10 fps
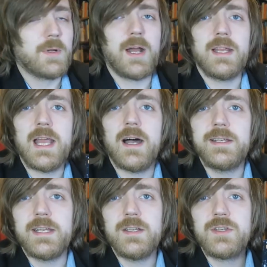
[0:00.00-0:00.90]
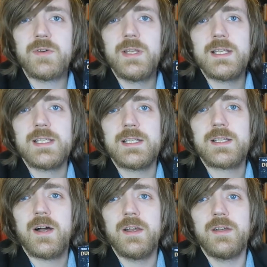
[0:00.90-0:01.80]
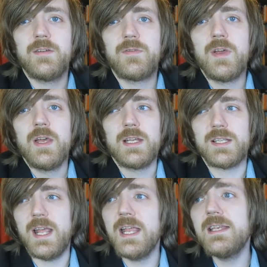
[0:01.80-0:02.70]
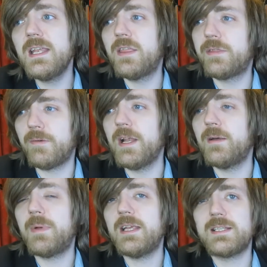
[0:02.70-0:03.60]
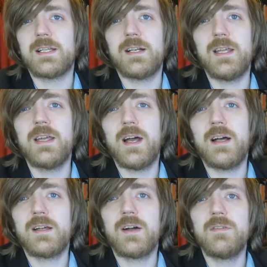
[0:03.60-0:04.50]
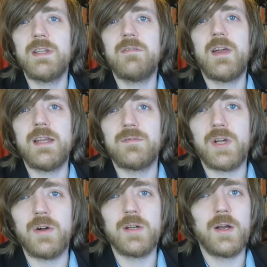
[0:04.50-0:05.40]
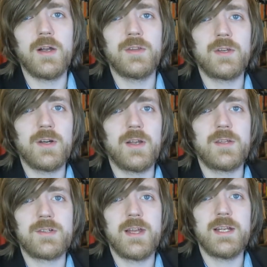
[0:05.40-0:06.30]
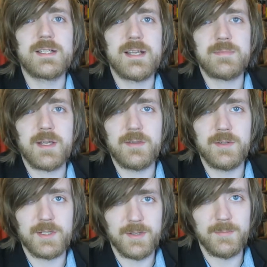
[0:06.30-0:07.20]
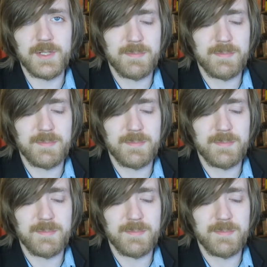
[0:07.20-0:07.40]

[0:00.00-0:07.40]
But uh, yeah, I did enjoy this. It's kind of it's an indie thriller basically, uh, kind of in the vein of Gone Girl and The Girl on the Train, except I thought done